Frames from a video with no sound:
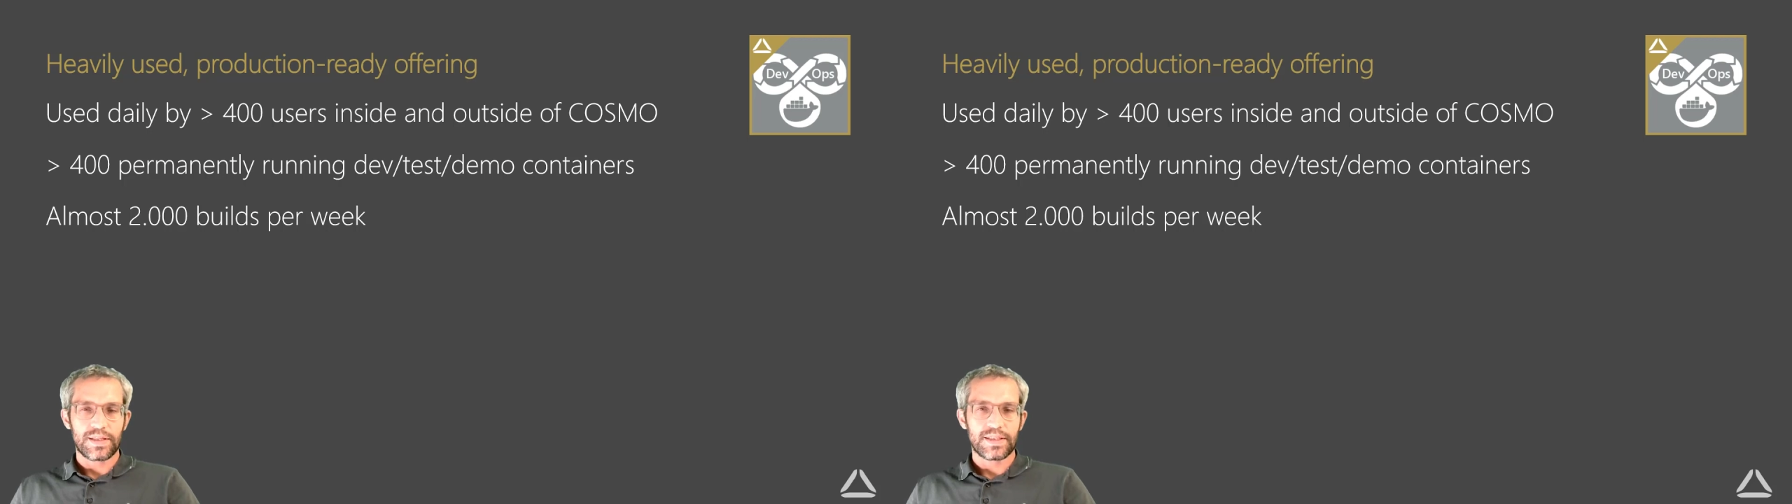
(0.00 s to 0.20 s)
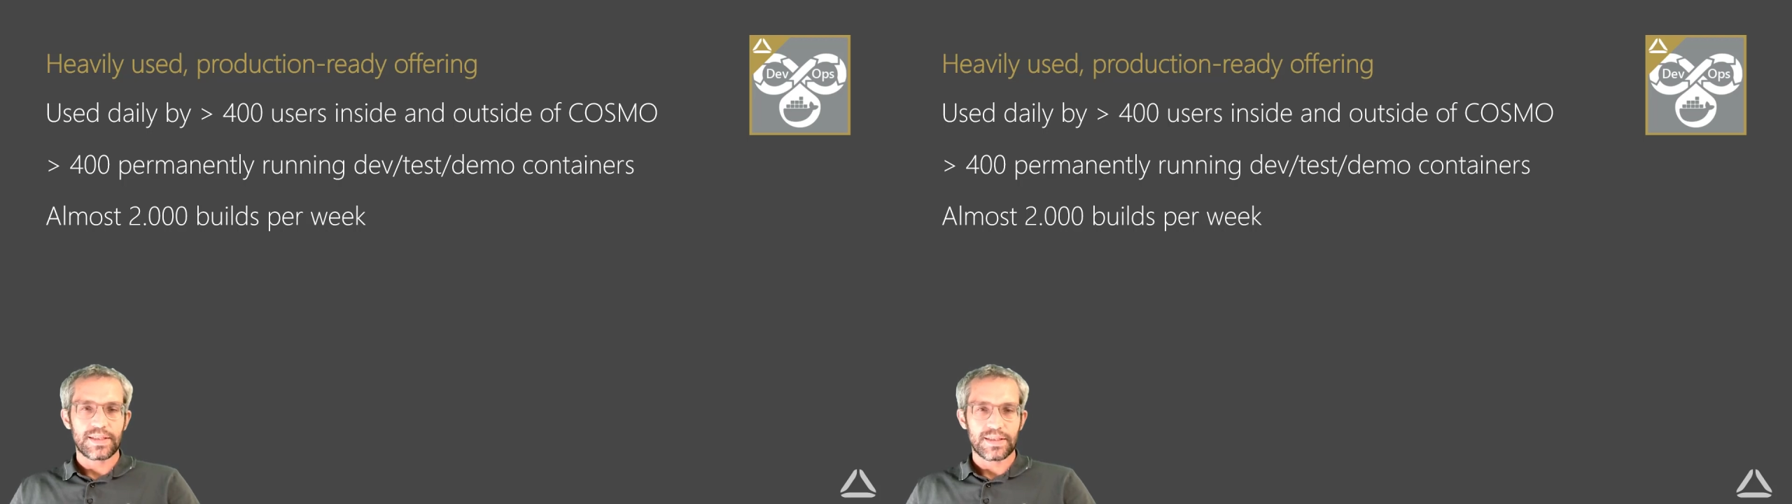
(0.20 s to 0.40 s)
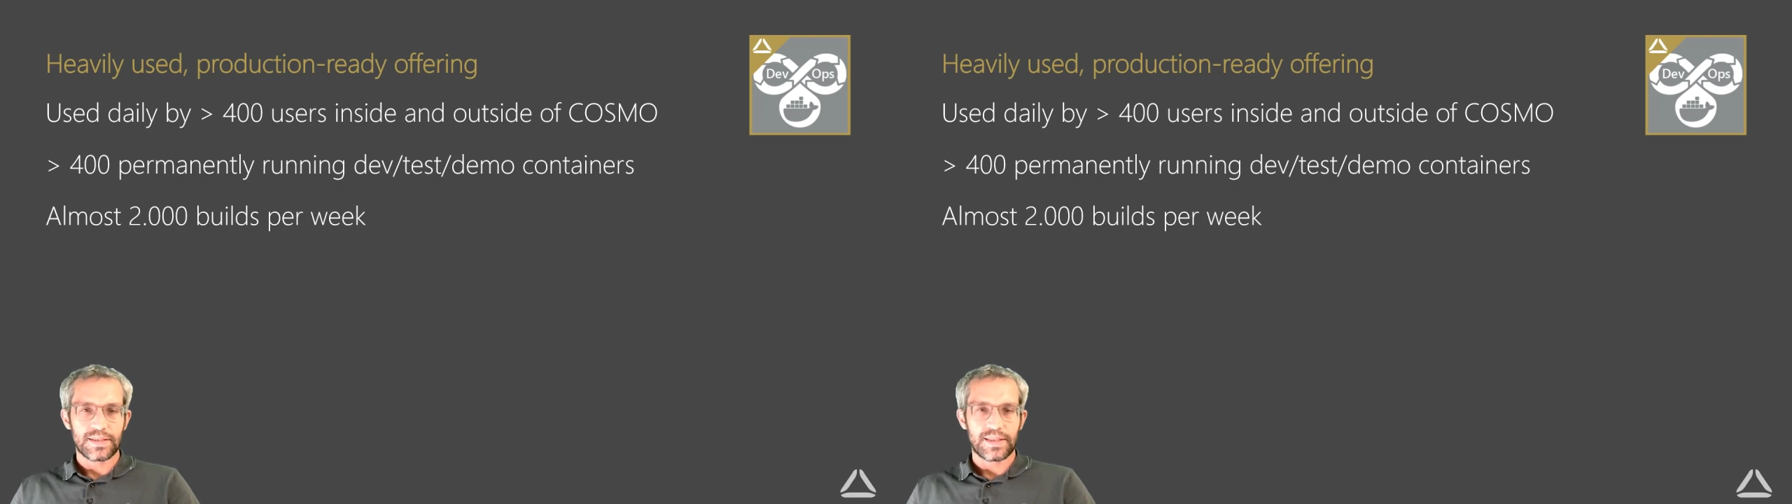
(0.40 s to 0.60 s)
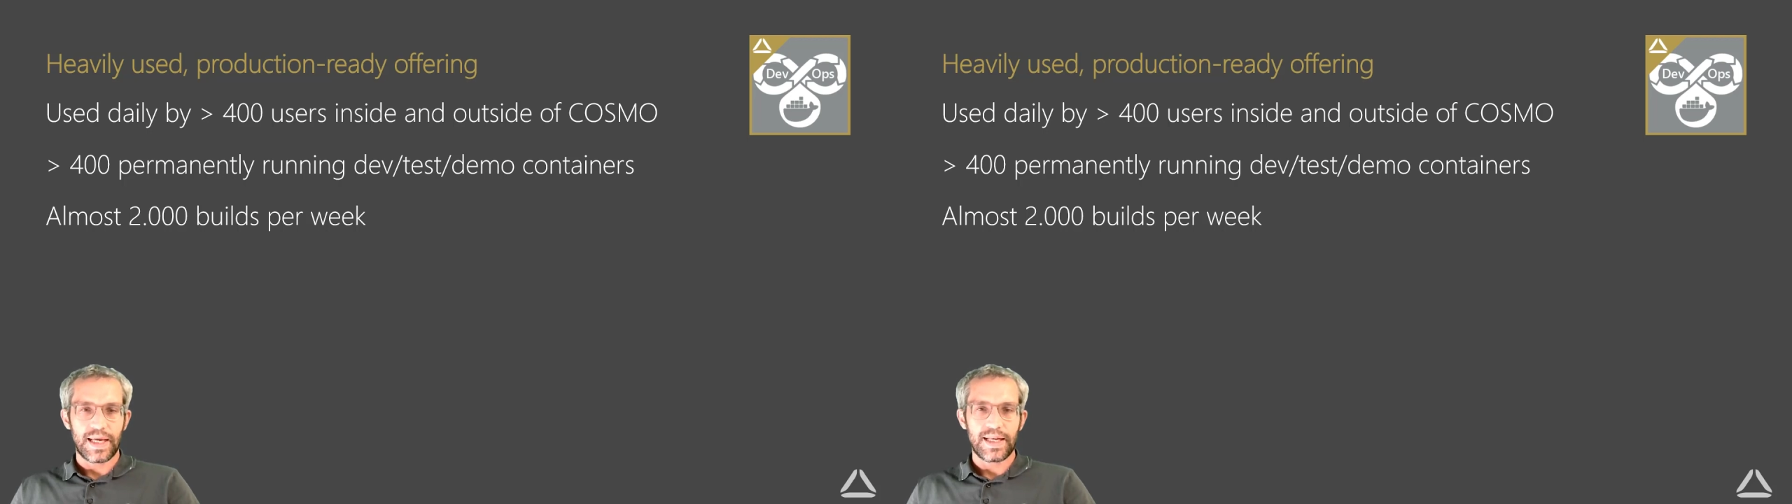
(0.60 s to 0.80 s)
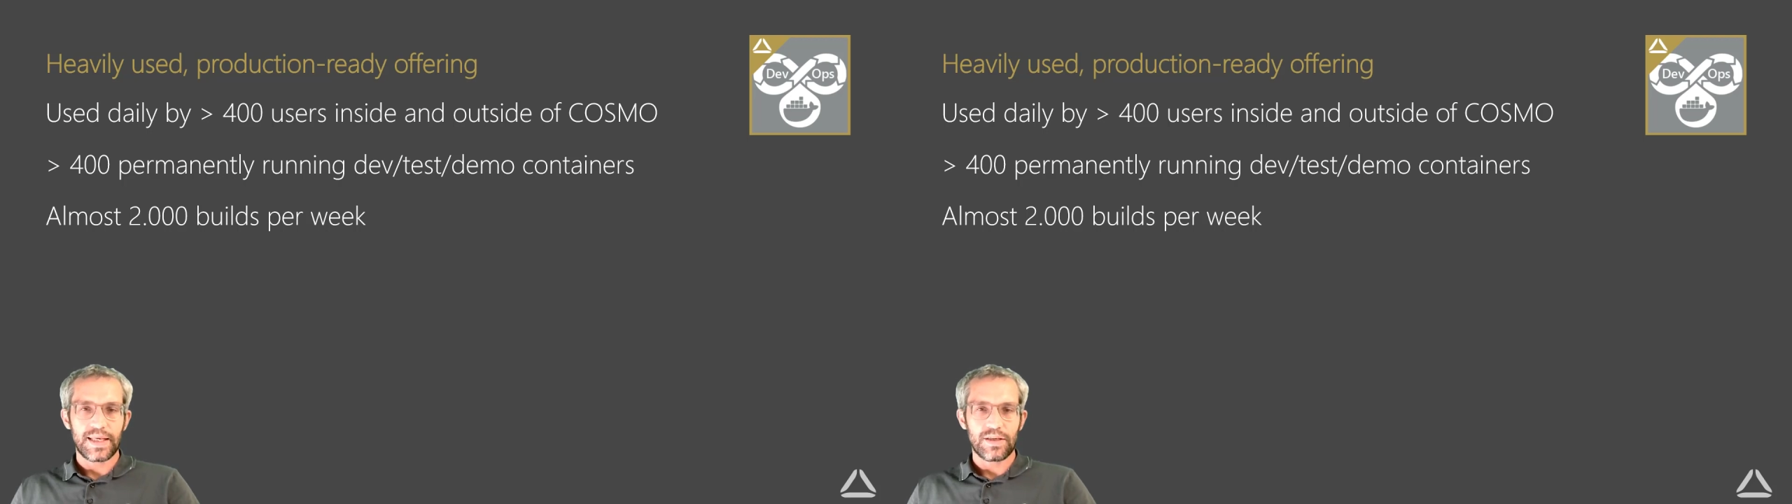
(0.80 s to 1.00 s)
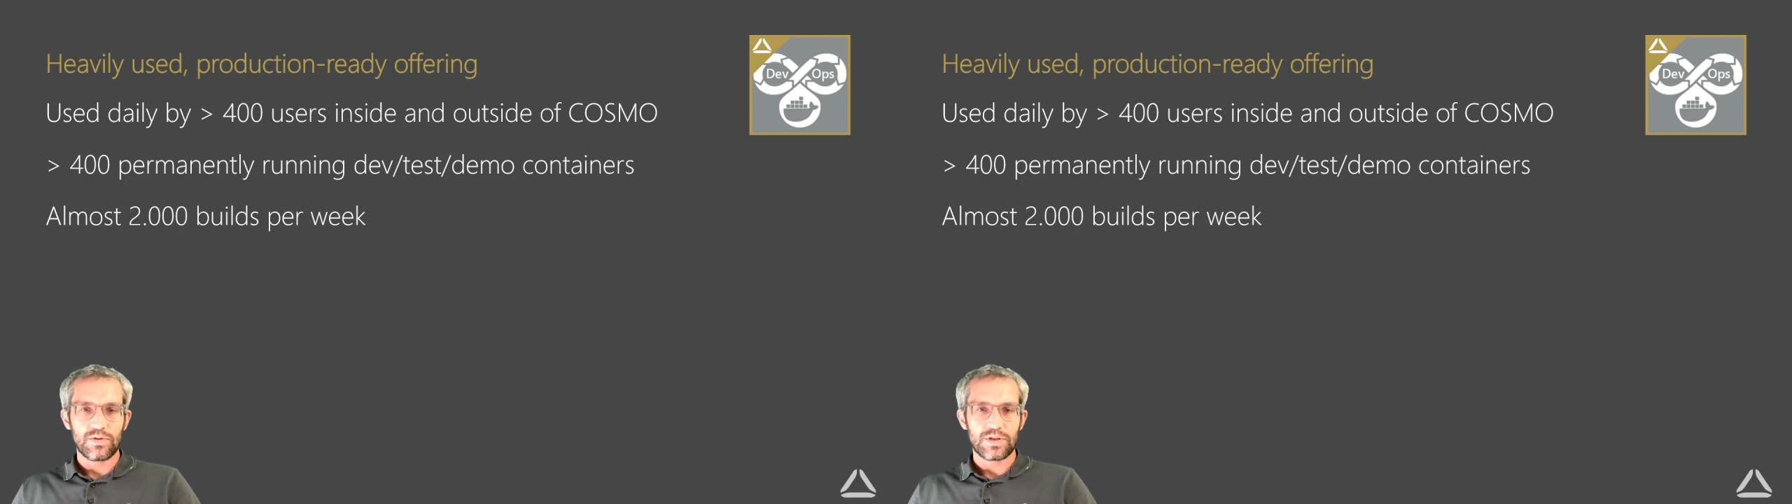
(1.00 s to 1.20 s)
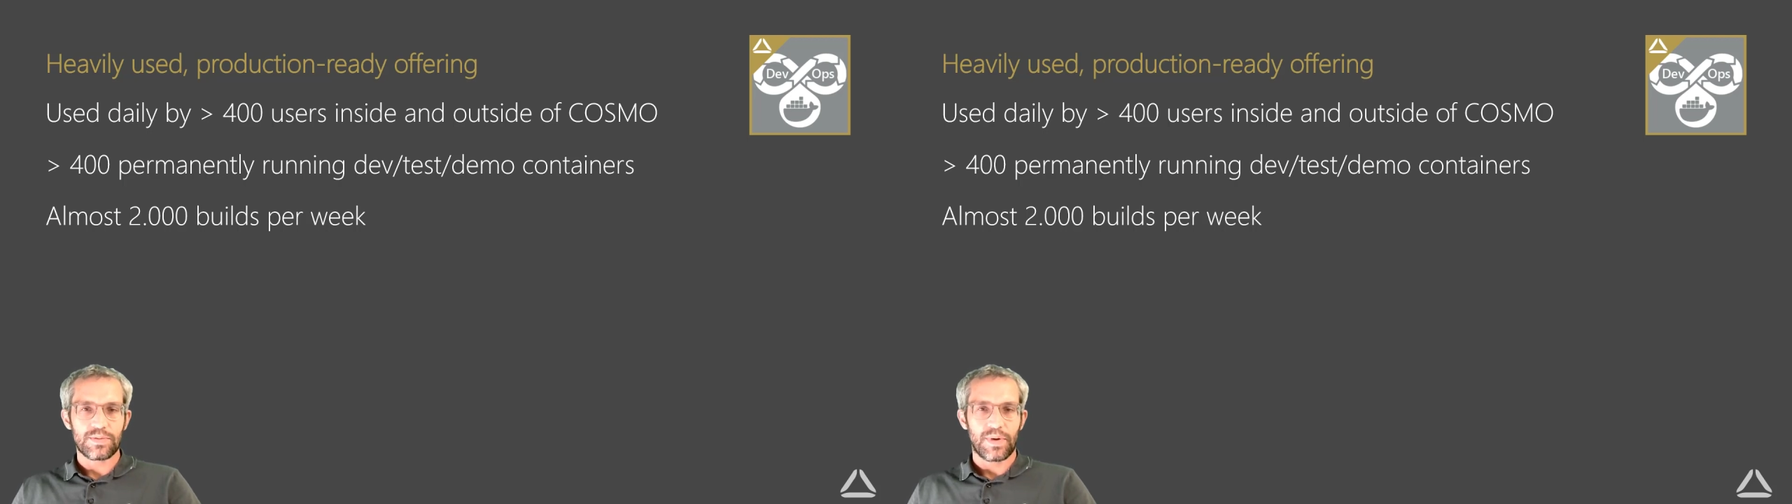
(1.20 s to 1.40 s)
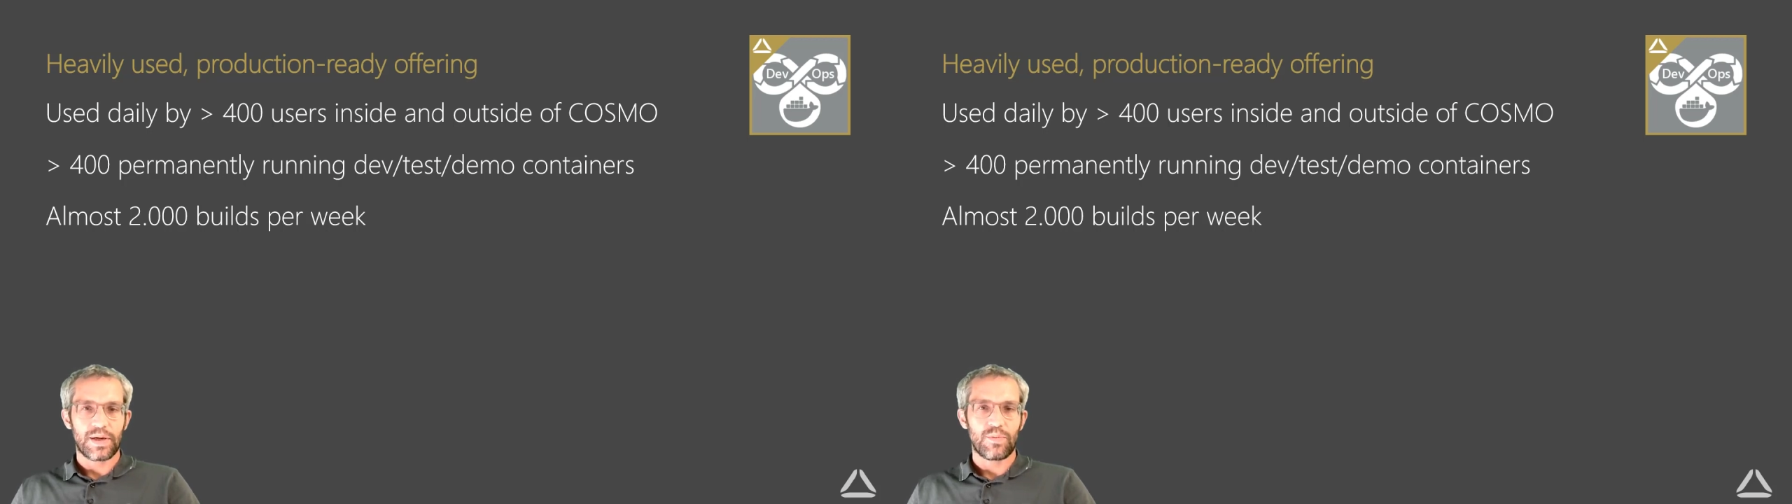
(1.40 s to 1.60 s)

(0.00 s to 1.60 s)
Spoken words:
this is daily used by